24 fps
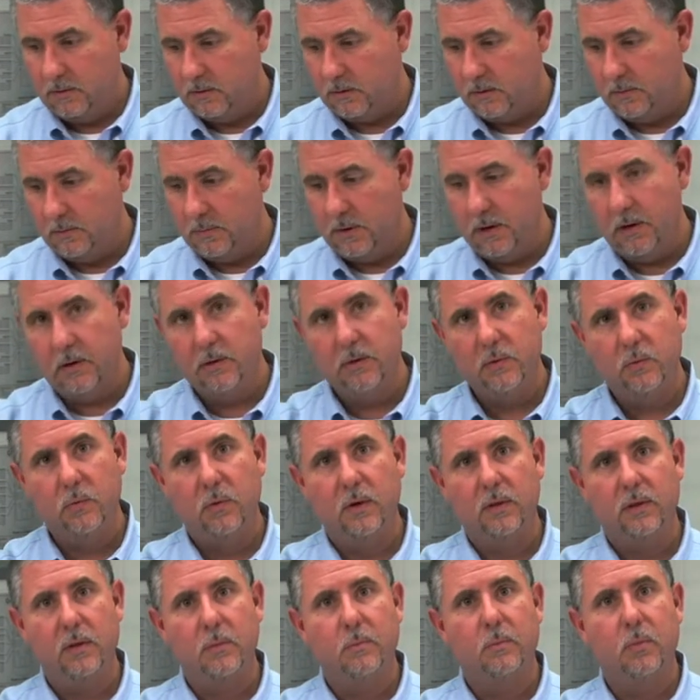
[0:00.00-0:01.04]
compared to
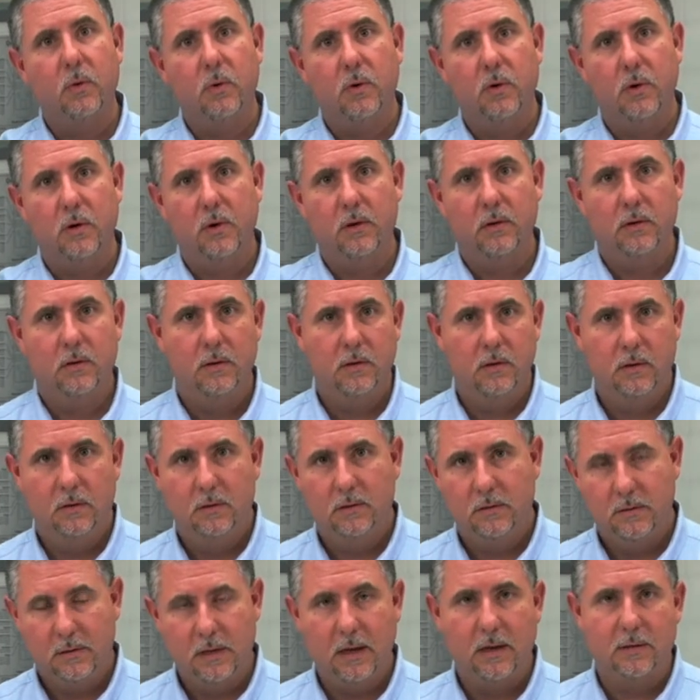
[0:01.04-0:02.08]
what the board
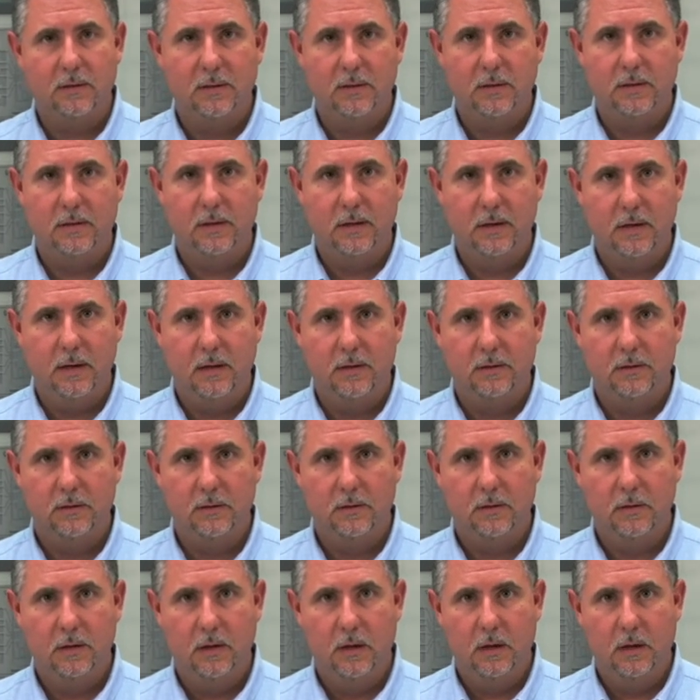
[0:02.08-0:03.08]
tells us it is.